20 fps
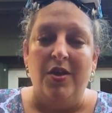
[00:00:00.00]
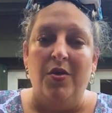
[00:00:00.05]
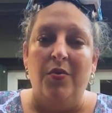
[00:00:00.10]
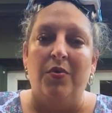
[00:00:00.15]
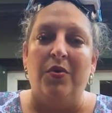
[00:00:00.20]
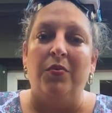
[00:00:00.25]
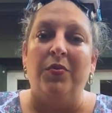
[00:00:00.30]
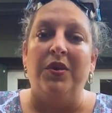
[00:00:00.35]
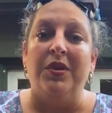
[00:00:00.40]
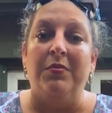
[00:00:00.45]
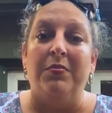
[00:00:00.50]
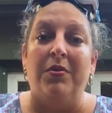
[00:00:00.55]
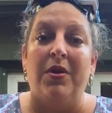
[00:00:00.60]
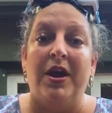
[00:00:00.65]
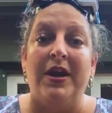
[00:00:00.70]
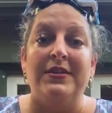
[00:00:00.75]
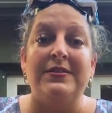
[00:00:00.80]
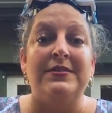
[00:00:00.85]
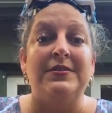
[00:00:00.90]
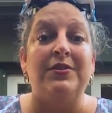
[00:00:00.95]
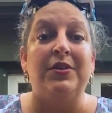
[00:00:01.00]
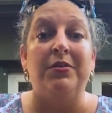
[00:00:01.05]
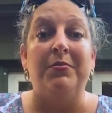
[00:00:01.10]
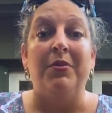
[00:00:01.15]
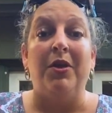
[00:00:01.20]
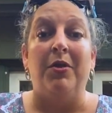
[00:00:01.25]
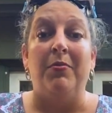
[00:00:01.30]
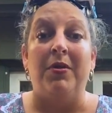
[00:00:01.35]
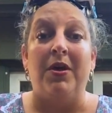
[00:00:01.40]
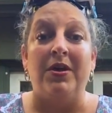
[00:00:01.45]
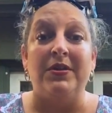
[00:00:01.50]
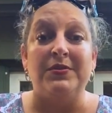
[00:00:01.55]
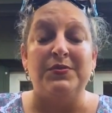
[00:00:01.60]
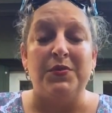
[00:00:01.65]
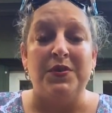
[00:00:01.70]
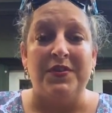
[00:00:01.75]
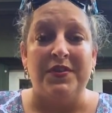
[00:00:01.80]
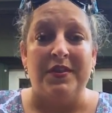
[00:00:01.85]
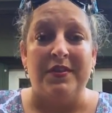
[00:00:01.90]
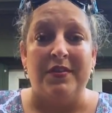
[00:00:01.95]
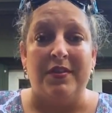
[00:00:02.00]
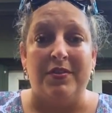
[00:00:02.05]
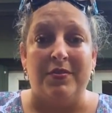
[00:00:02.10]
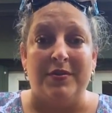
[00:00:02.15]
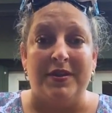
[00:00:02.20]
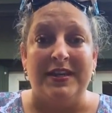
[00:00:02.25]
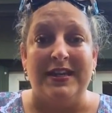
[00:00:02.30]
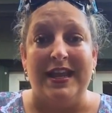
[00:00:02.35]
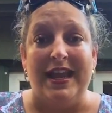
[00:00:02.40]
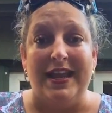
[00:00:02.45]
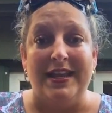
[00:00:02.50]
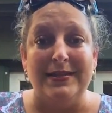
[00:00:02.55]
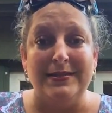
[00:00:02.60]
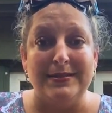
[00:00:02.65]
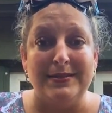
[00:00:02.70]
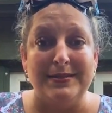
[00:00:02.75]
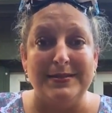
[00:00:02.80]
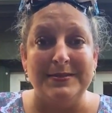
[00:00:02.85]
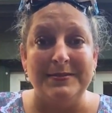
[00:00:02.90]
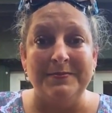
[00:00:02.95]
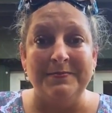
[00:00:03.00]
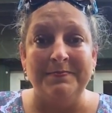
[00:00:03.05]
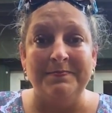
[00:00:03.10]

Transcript: will win a prize in their mailbox within 3 days.